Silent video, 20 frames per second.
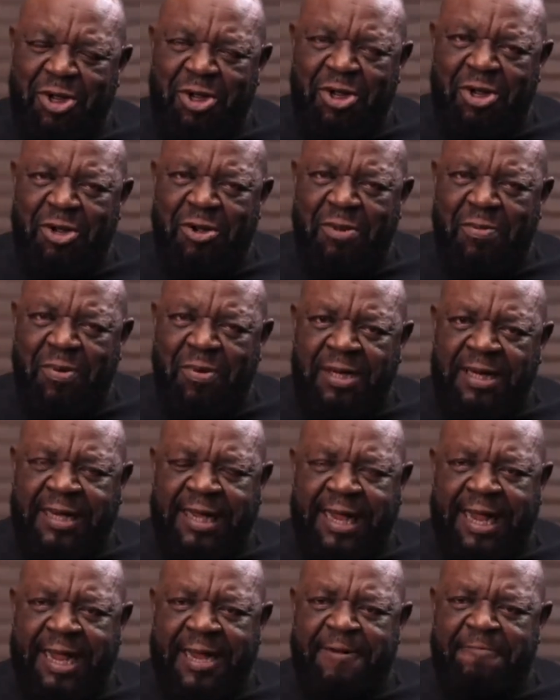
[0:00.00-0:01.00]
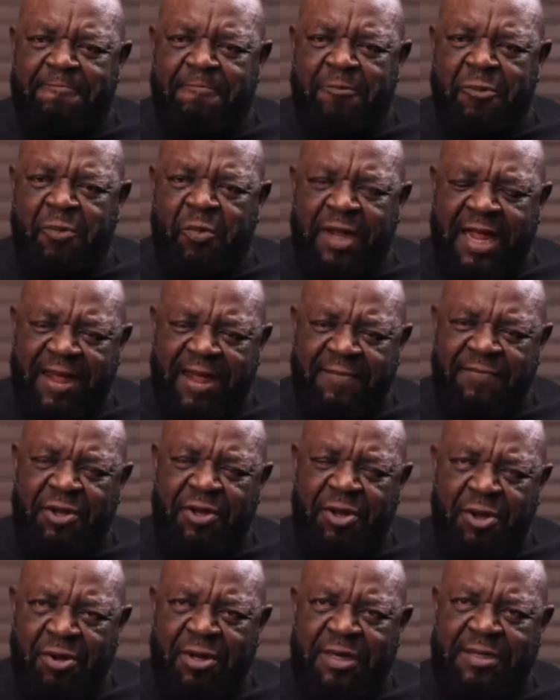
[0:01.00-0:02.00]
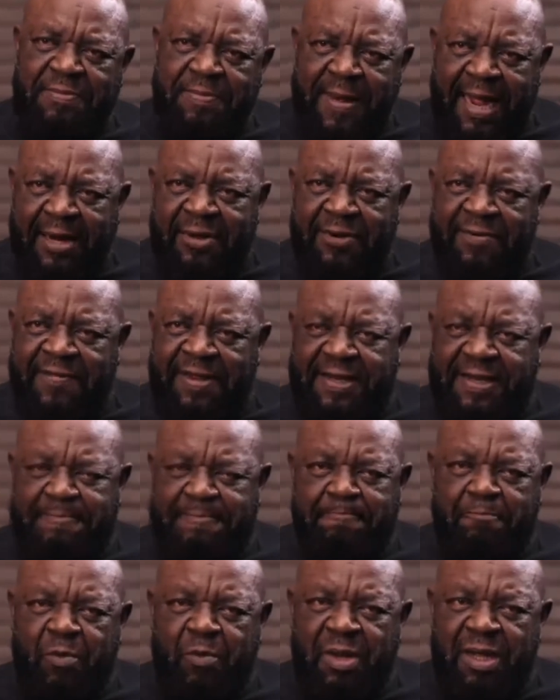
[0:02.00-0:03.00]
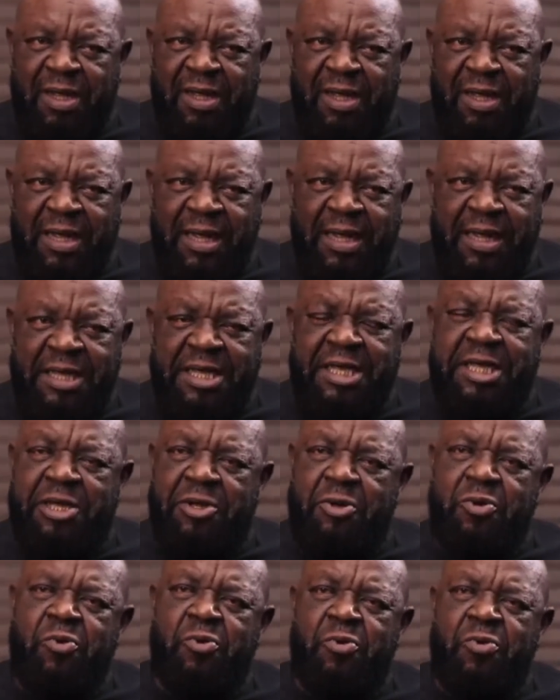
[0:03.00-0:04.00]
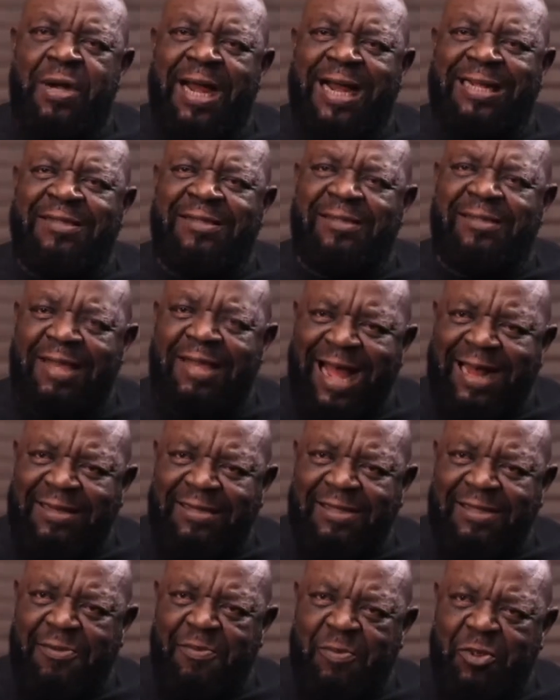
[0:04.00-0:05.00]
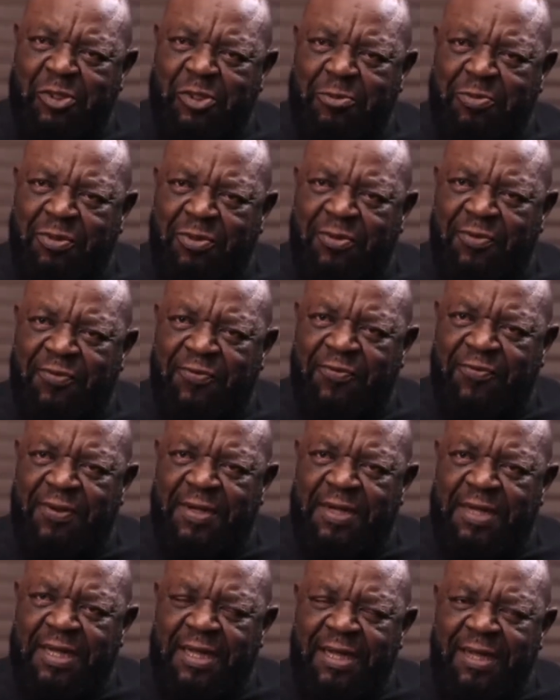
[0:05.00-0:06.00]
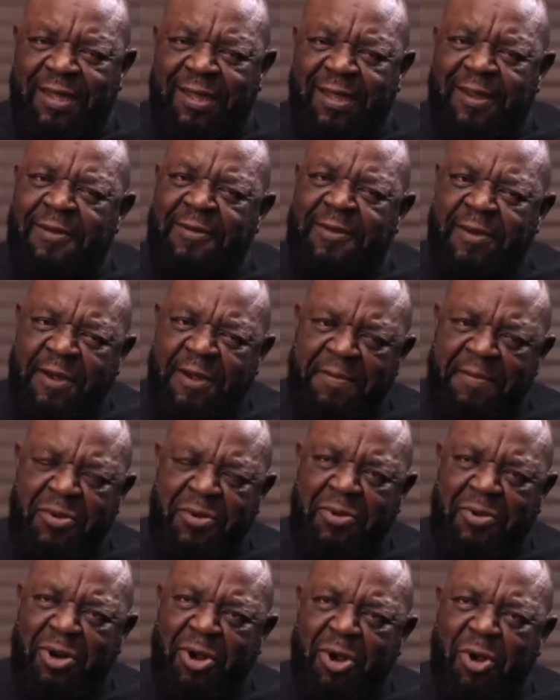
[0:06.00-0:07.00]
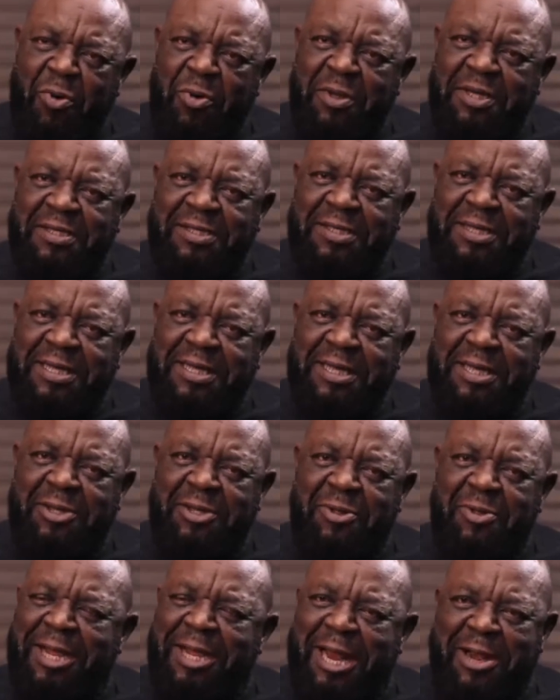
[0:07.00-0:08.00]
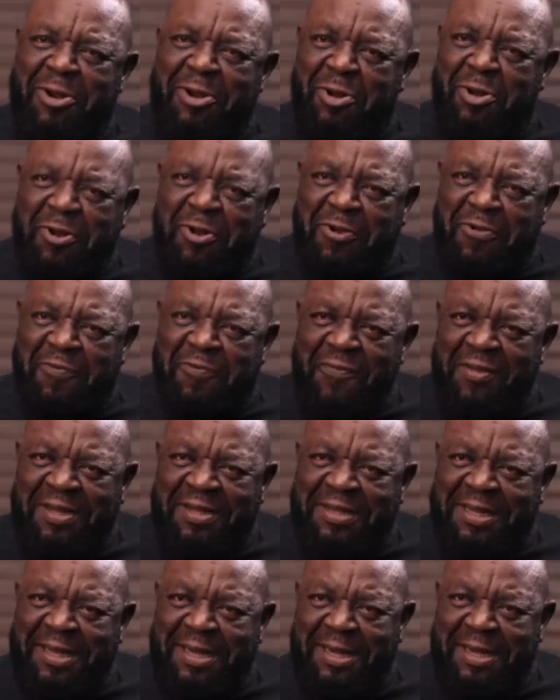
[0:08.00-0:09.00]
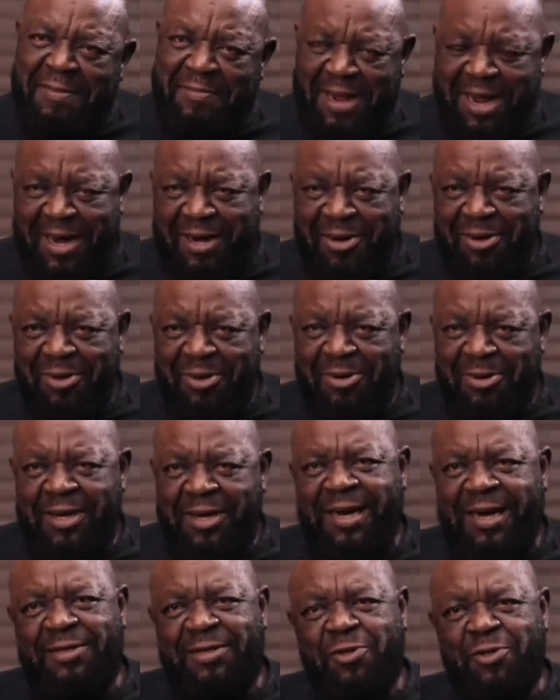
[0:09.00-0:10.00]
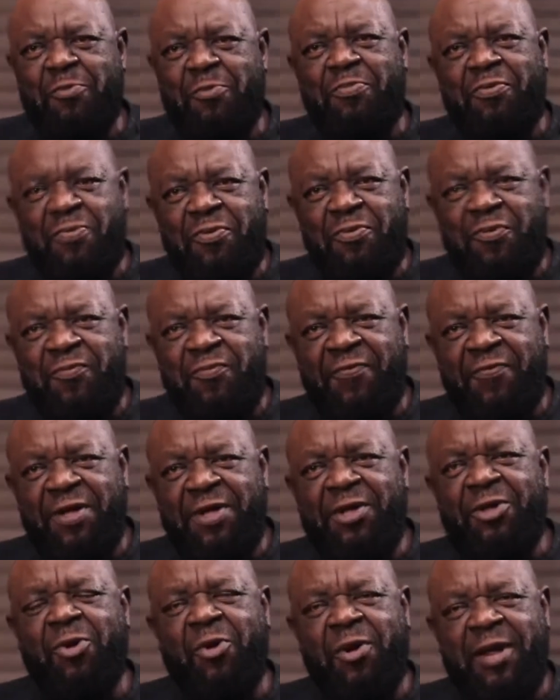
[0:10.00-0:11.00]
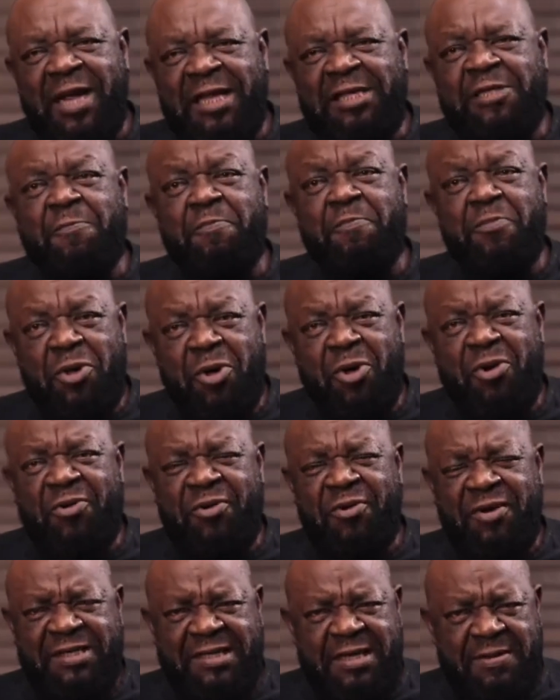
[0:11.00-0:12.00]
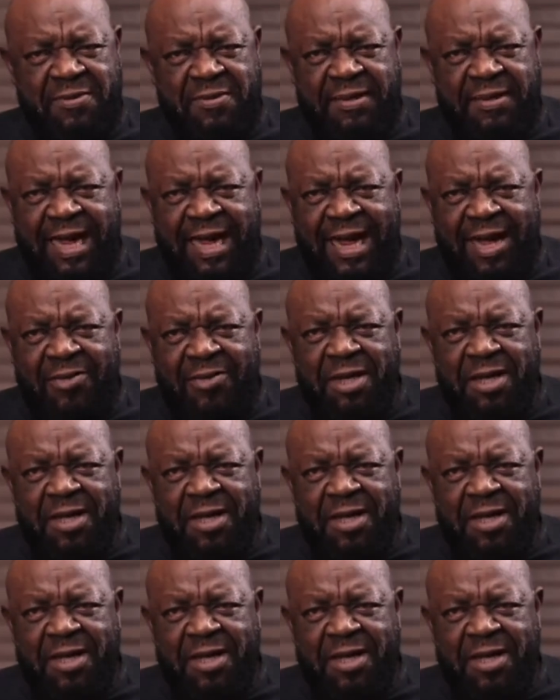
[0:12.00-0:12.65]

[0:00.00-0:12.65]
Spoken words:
But again, we have the other part of it. He who asserts must prove. In criminal law, we say you cannot convict any man unless you prove your case beyond reasonable doubt.